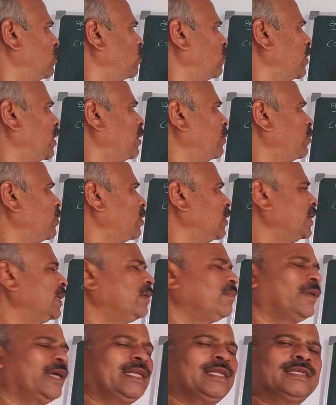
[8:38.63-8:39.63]
1 upon
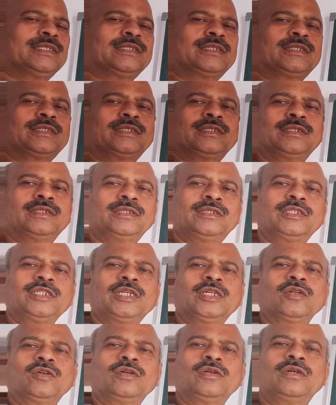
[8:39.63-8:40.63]
n minus
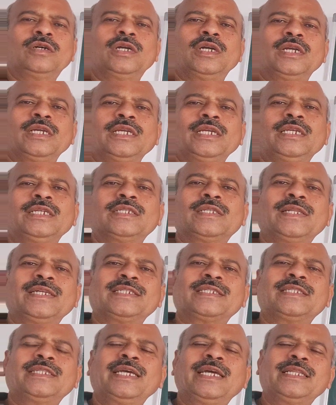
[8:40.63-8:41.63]
0 is
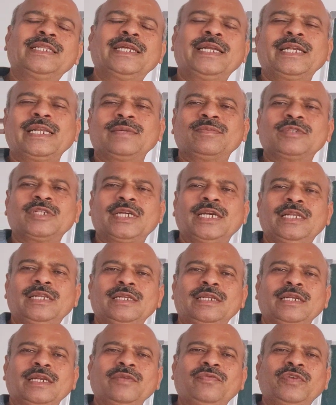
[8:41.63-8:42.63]
less than that
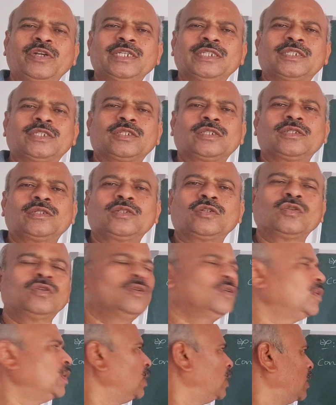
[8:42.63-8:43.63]
epsilon. If it is
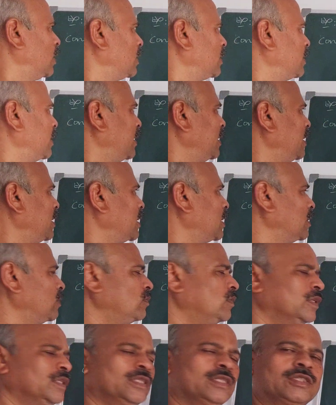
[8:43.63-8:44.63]
true, then it
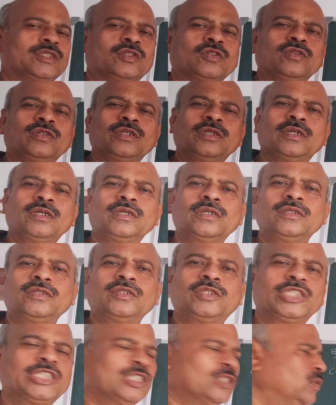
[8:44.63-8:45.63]
converges to
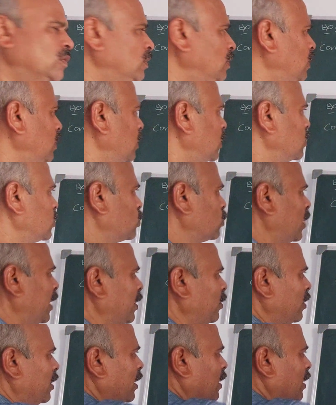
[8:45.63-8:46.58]
0. So I have